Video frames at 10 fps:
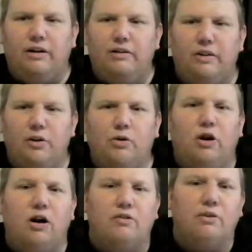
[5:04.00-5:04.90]
the new
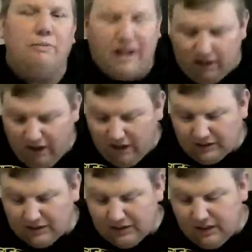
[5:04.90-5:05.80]
call for the
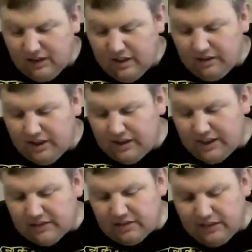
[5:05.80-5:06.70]
Battlehawks. They
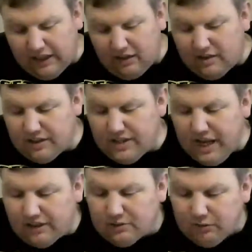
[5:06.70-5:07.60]
take on the
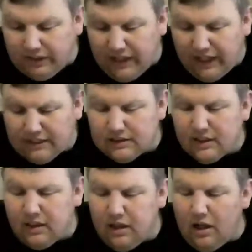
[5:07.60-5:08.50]
Dallas Renegades.
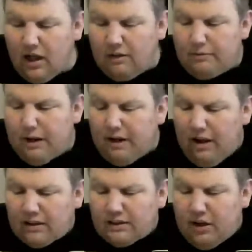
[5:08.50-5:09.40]
Uh, the
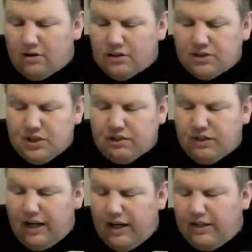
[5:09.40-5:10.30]
Battlehawks coach is
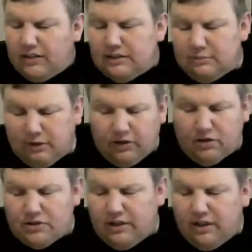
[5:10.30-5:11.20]
Jonathan Hayes. He's been a
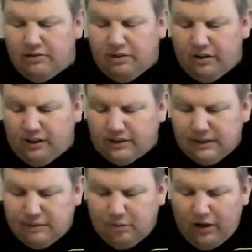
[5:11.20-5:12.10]
coach in the N F L and N C
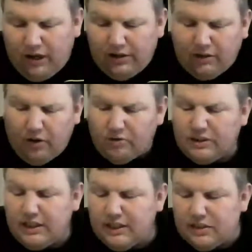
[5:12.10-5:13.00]
double A. Their O
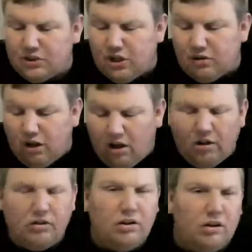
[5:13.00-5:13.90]
C is Chuck
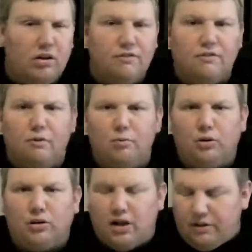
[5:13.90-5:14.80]
Long,
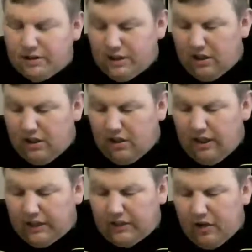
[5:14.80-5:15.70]
former college uh,
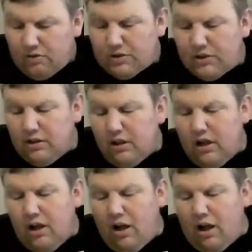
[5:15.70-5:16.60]
head coach.
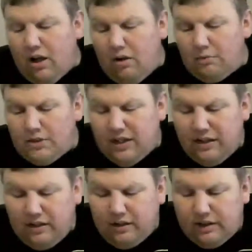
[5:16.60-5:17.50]
Um,
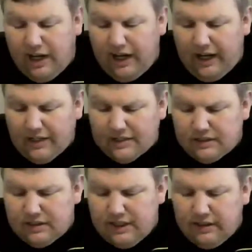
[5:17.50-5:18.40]
Jay Hayes
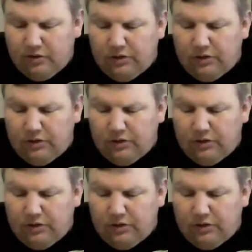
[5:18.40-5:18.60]
is the, D,